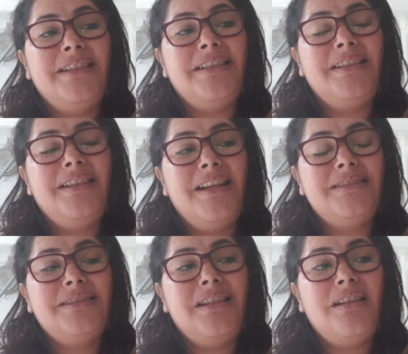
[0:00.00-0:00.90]

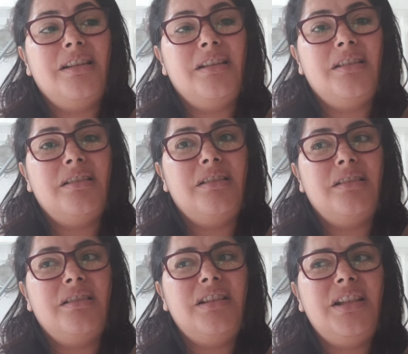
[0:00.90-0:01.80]
that
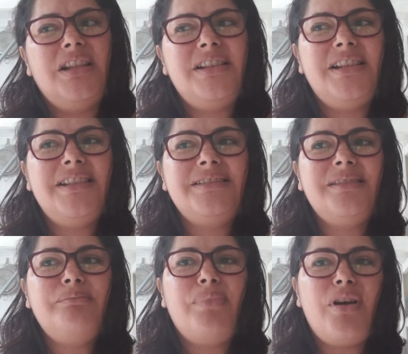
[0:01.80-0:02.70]
it is
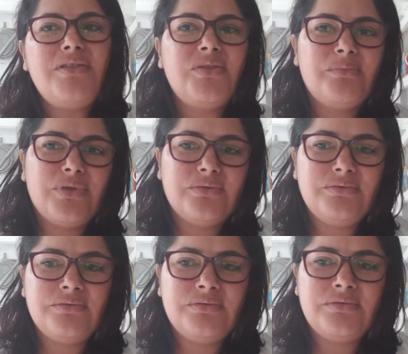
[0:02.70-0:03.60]
impossible
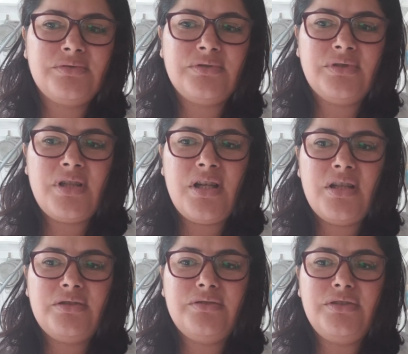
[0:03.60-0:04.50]

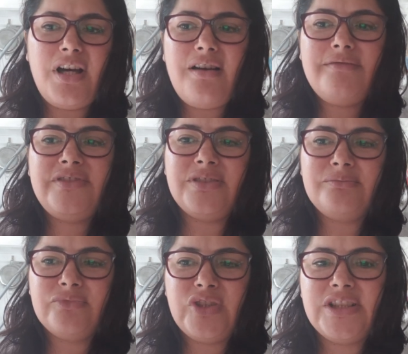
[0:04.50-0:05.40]
to love
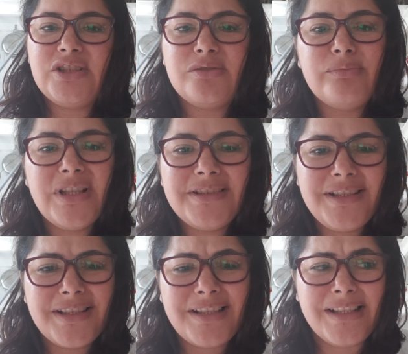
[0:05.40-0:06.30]
someone
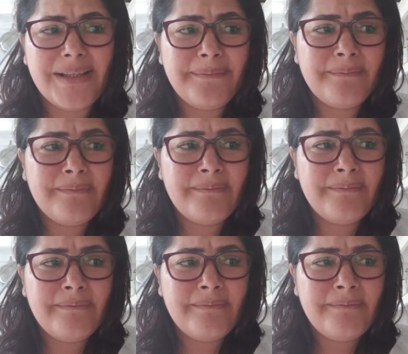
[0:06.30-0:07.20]
romantically,
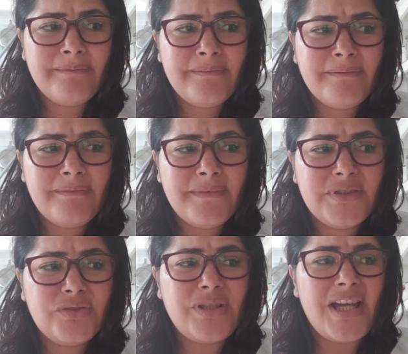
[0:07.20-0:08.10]

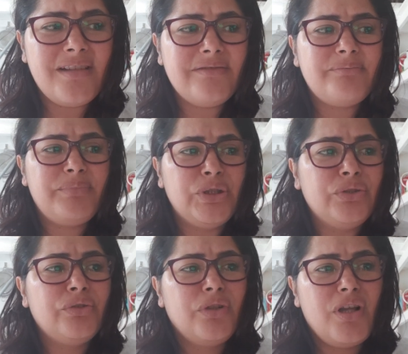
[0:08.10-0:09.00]
to have a
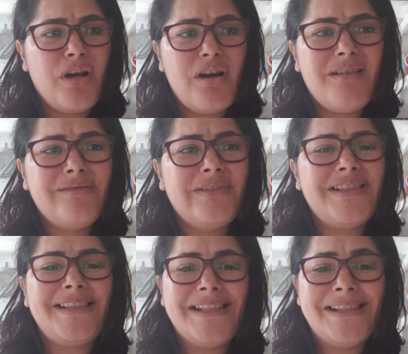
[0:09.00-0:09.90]
pure love and
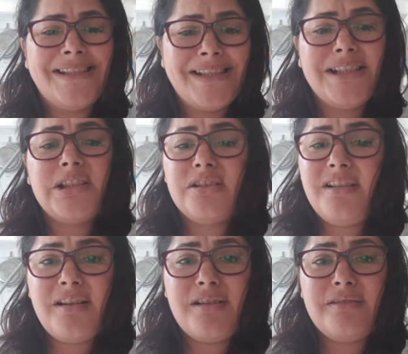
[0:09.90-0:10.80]
sincere
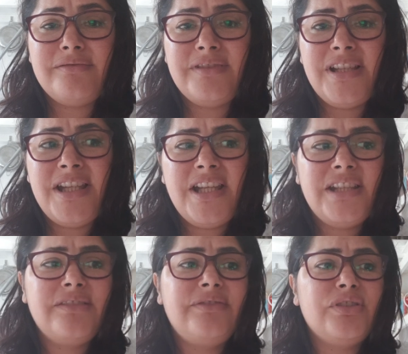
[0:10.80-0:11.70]
love,
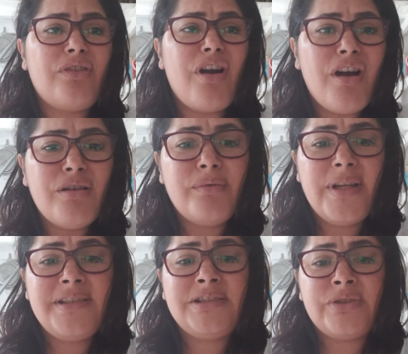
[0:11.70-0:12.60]
if you're
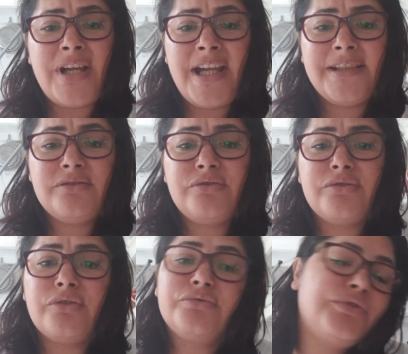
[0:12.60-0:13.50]
always trying to
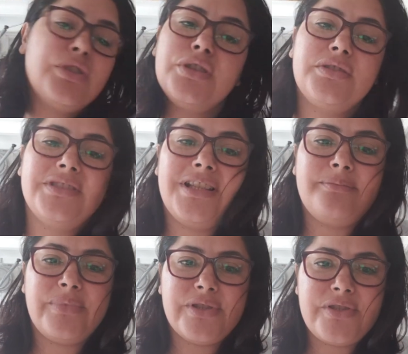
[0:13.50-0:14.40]
control
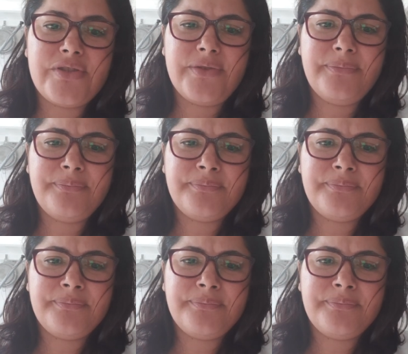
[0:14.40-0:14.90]
that person.